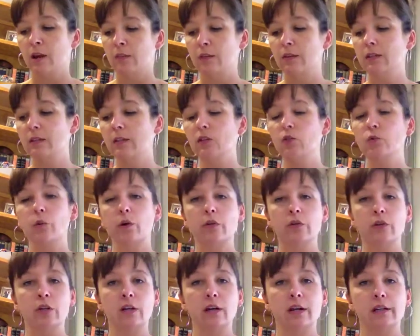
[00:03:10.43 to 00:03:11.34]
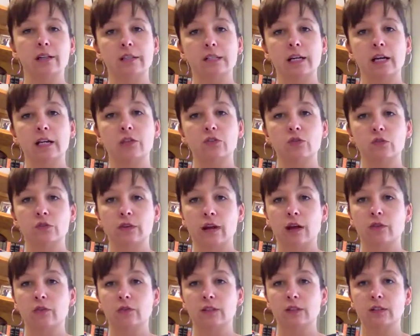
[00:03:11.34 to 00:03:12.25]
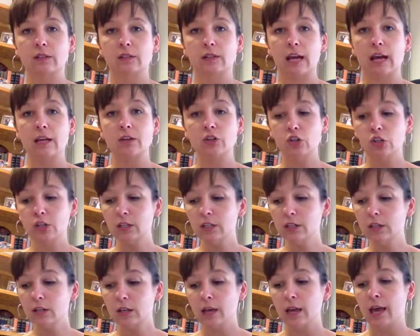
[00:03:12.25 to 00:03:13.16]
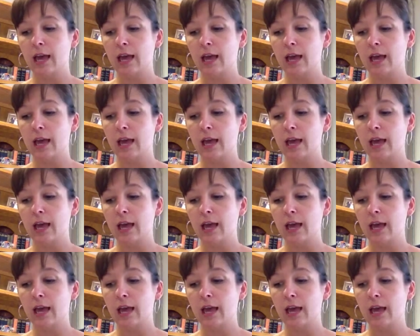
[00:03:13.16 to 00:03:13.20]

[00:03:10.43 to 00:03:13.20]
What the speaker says: This is where the United States are now stationed,